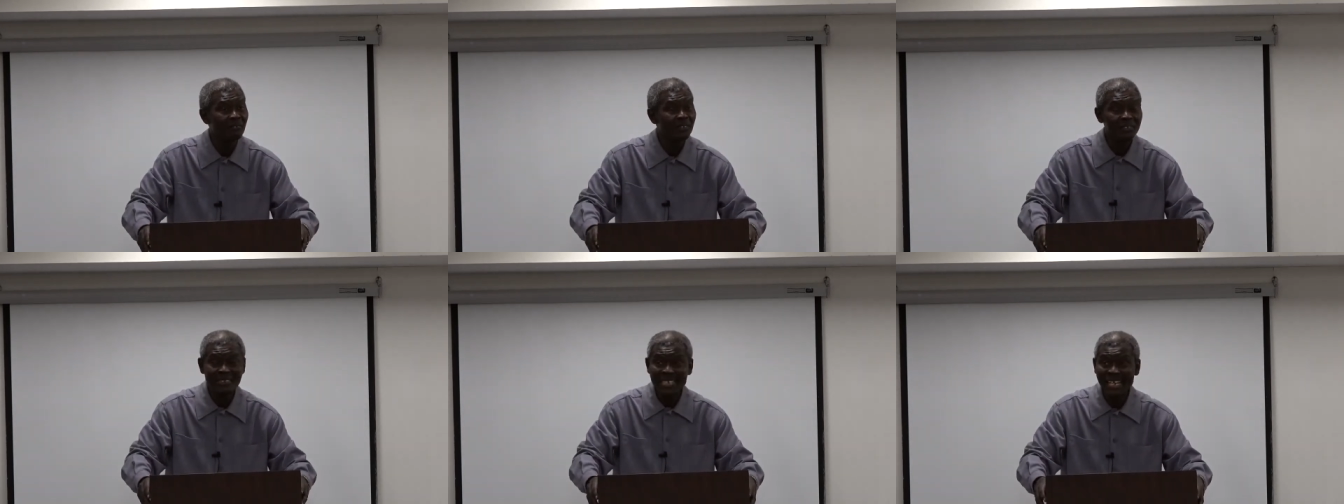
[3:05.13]

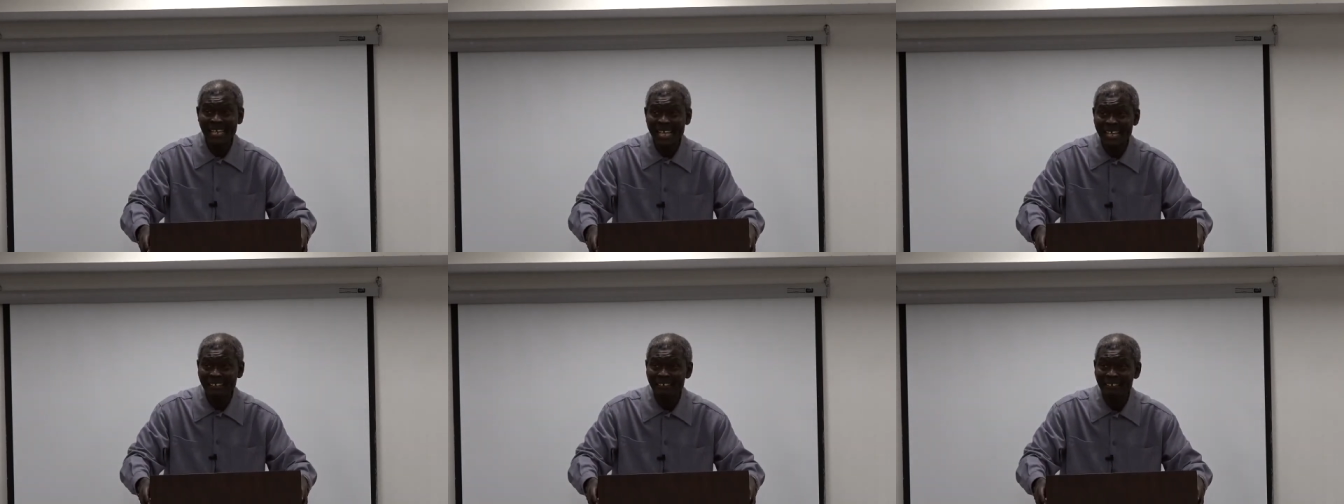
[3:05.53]
You see
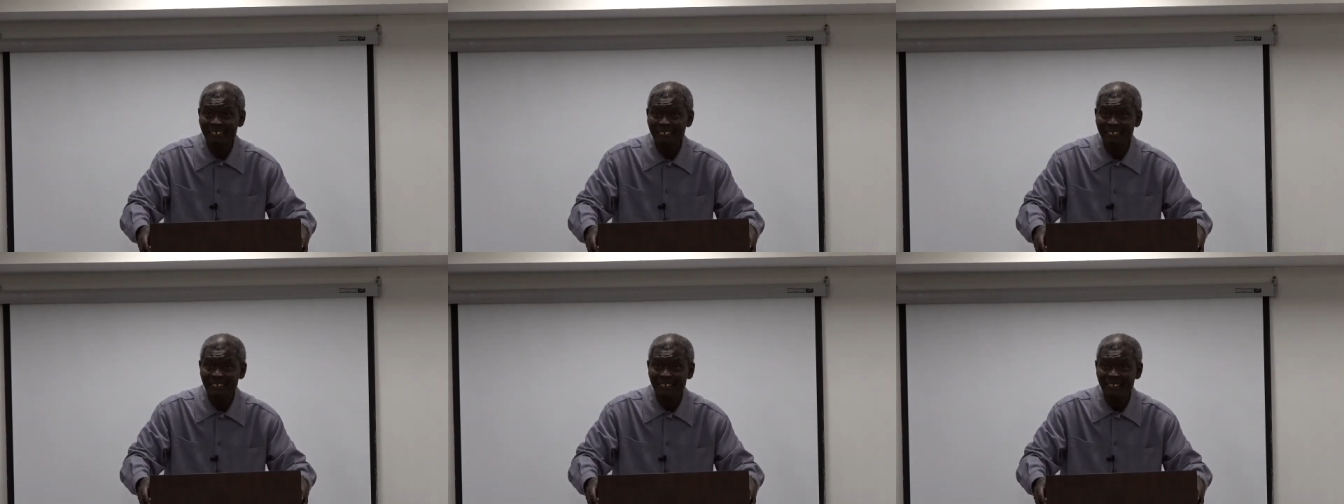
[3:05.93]

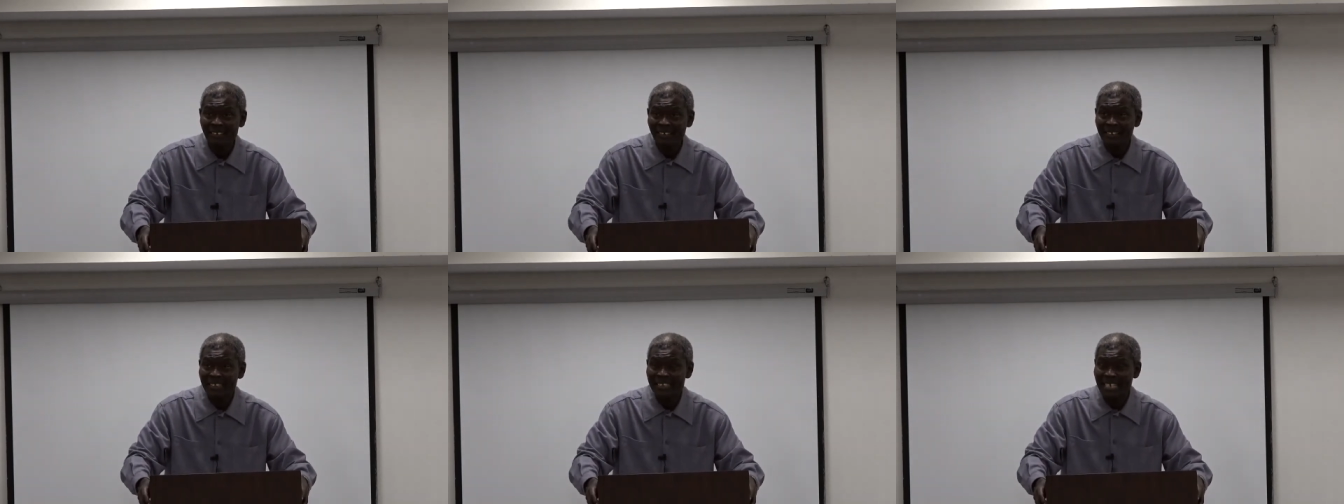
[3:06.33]

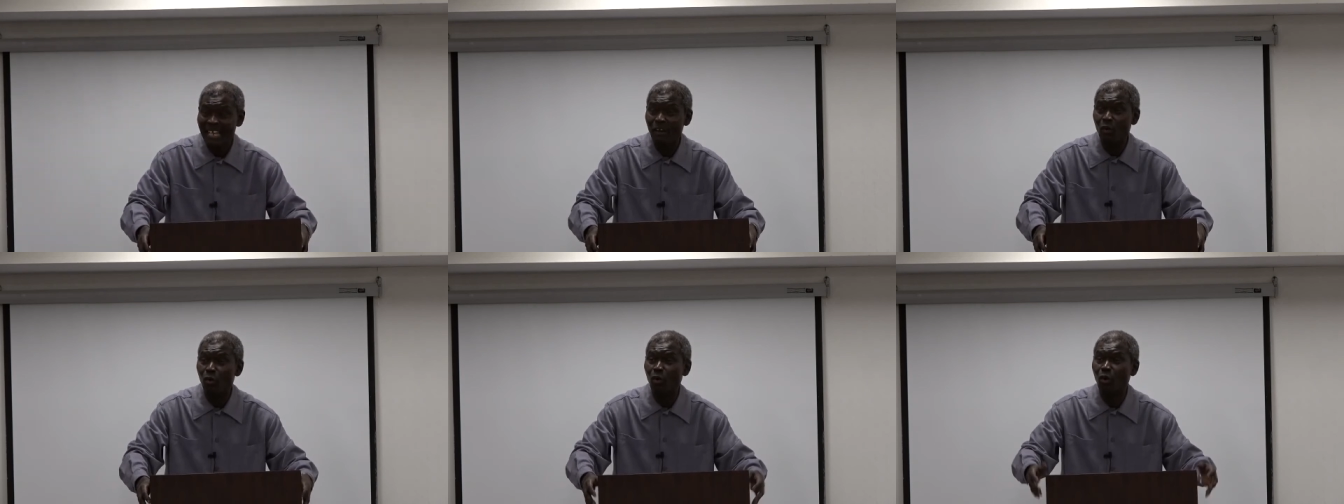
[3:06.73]
that? They
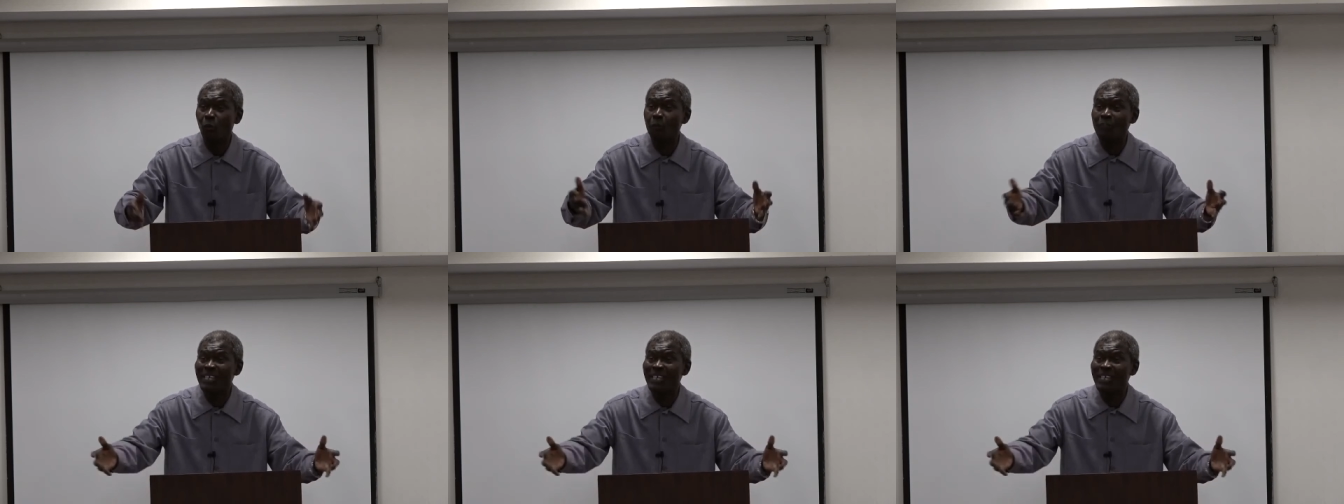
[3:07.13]
will